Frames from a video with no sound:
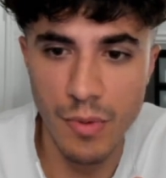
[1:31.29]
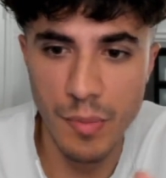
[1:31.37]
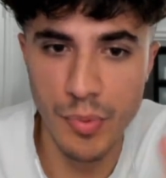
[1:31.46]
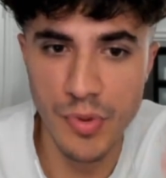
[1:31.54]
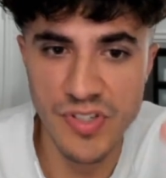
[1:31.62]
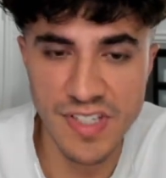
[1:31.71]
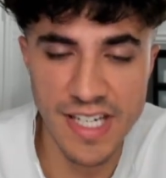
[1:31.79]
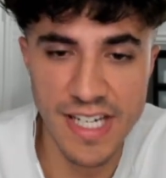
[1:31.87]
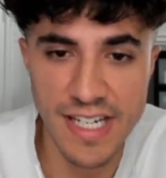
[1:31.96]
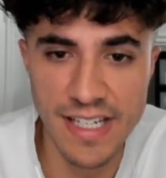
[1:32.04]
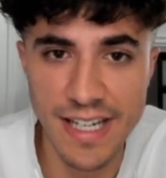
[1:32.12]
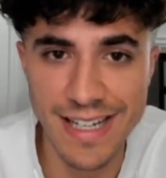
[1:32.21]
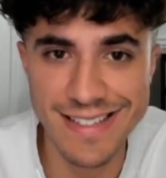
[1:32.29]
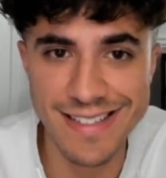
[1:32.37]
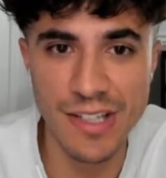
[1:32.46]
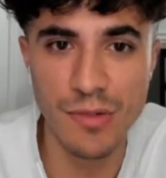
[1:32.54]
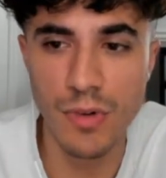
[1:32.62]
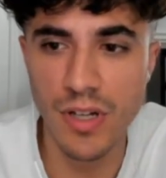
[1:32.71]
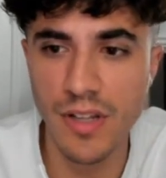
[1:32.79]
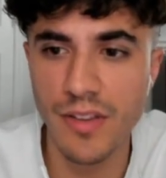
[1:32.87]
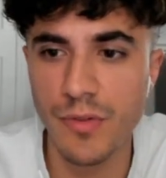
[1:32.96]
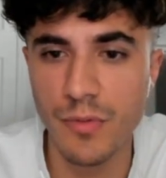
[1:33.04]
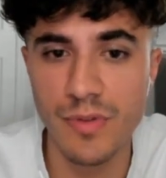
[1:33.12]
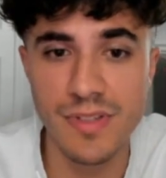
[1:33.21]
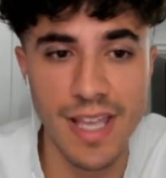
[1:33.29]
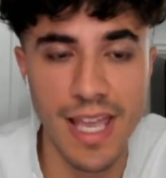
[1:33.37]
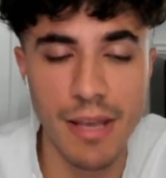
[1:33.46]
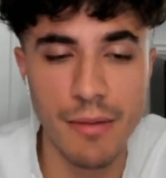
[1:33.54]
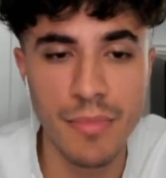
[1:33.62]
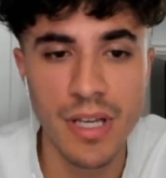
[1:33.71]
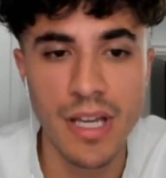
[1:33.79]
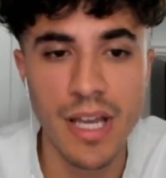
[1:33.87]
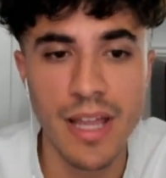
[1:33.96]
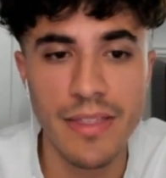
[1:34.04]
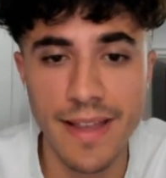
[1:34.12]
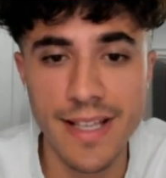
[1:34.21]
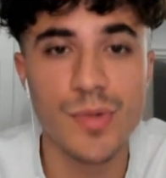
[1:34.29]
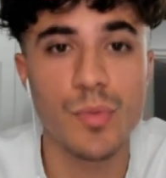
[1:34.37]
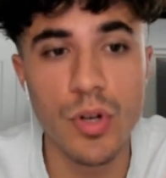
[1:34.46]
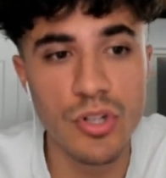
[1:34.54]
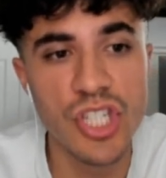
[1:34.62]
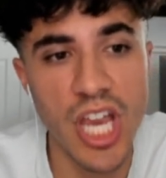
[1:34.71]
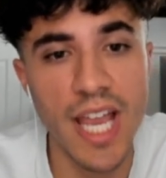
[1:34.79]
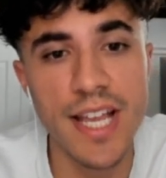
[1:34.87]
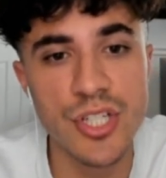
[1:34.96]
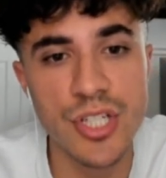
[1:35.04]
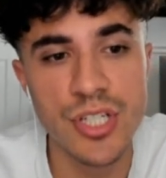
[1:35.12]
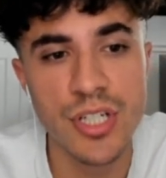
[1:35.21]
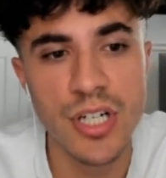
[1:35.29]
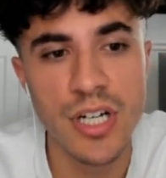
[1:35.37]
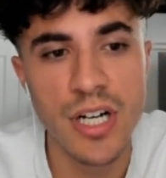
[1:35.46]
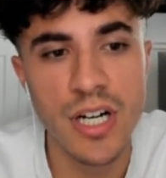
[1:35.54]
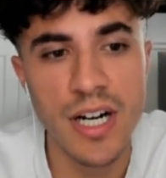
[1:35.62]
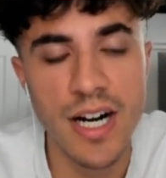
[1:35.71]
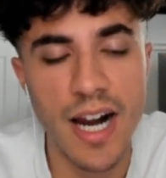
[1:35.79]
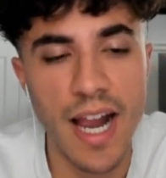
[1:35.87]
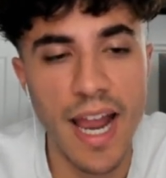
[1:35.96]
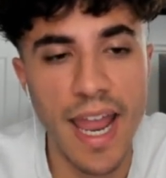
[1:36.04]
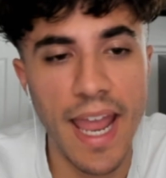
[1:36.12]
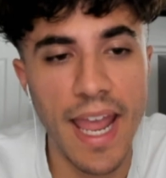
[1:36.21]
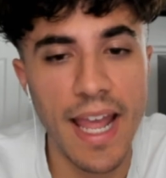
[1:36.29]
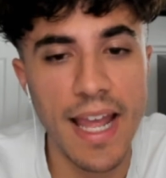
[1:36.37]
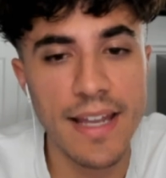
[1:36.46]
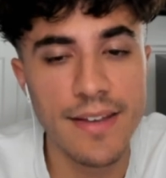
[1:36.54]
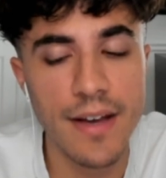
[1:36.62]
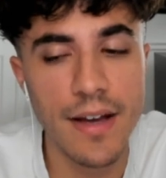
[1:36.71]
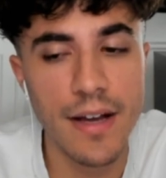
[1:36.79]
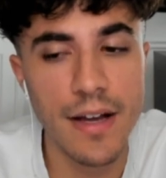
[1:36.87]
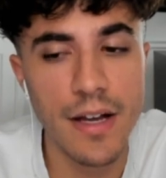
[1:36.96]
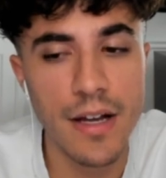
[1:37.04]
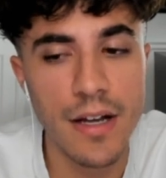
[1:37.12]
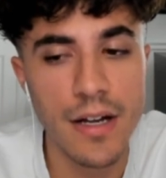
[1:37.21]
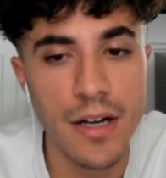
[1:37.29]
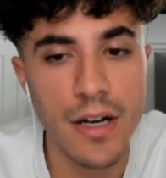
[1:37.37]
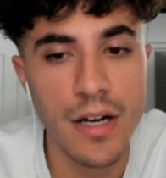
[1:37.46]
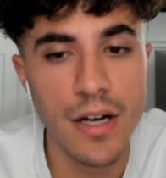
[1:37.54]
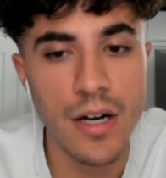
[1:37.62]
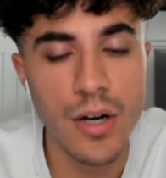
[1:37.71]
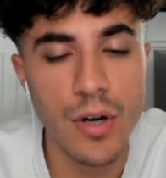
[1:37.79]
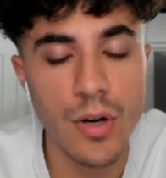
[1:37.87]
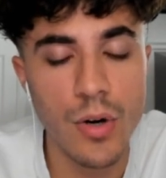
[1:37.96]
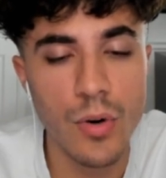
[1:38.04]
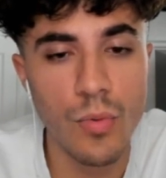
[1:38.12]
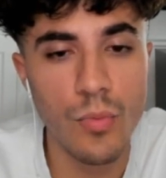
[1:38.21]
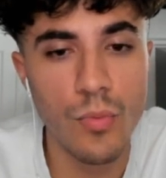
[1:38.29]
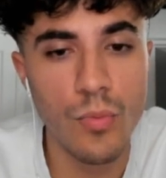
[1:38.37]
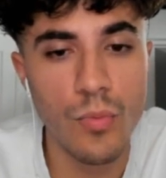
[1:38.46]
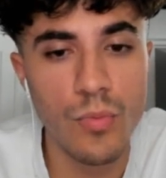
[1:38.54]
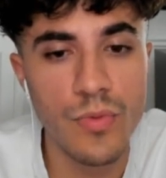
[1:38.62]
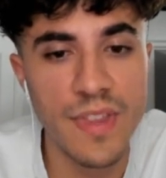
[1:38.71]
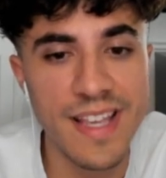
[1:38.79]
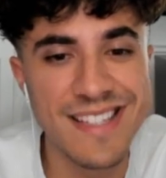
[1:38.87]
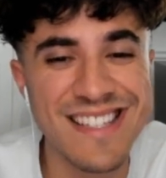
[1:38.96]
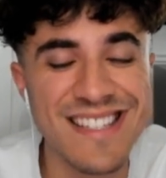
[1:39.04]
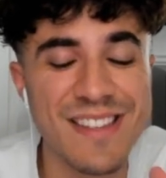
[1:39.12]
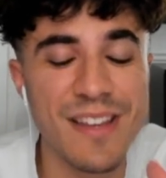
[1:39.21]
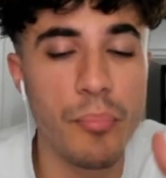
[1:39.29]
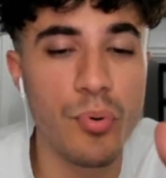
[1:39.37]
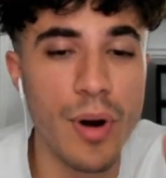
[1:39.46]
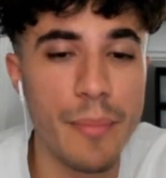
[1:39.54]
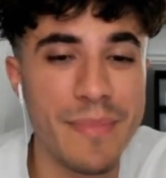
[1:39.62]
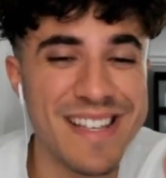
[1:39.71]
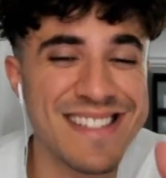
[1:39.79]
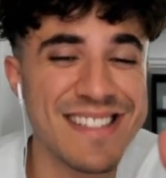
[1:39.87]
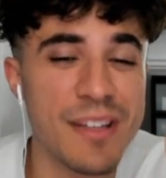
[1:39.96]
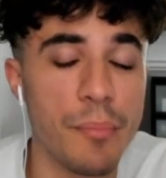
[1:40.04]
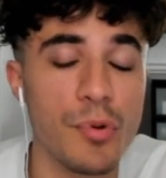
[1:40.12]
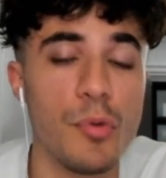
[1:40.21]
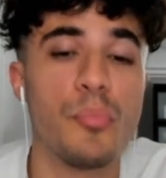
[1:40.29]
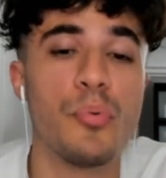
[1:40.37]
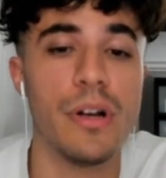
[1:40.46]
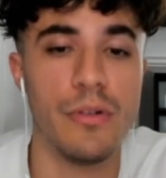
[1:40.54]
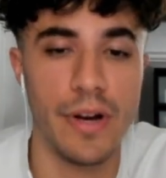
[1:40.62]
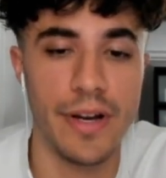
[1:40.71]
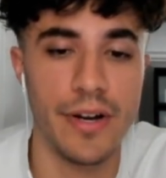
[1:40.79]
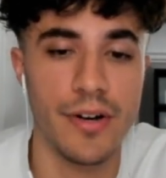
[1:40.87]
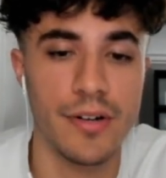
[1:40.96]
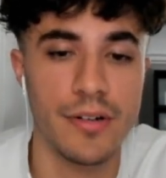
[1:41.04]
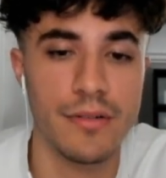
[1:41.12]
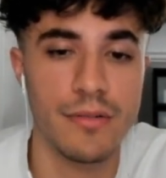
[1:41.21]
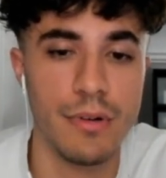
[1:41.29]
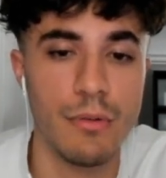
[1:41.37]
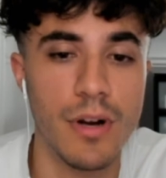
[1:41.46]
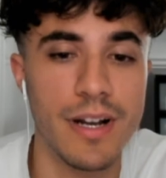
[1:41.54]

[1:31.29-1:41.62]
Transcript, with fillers: proceed and continue on through this game, things will change, and uh, this is the print. This is the blueprint right here. We want to